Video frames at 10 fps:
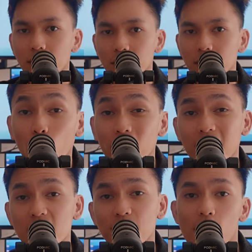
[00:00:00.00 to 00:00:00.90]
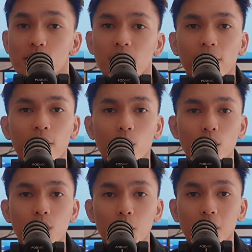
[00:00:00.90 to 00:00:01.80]
Not only it is very difficult
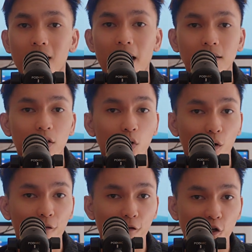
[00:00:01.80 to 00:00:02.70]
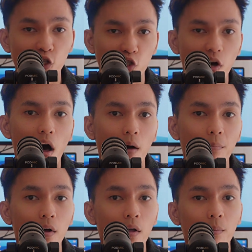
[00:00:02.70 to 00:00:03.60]
to land your first job,
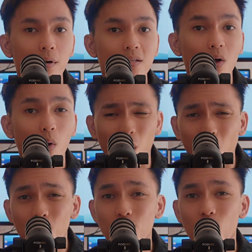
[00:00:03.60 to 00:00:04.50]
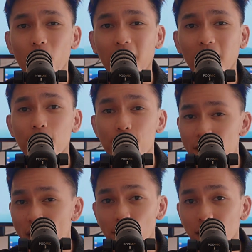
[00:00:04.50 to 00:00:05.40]
but it's also a
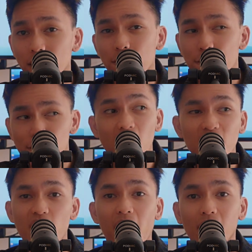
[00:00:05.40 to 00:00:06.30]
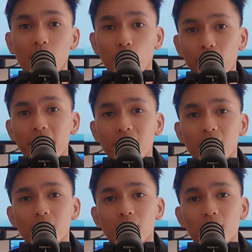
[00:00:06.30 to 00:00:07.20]
very fragile career,
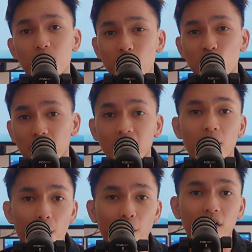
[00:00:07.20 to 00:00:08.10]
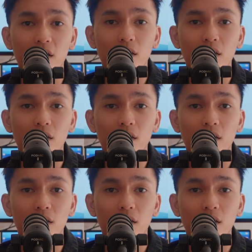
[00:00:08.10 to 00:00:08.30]
especially in America,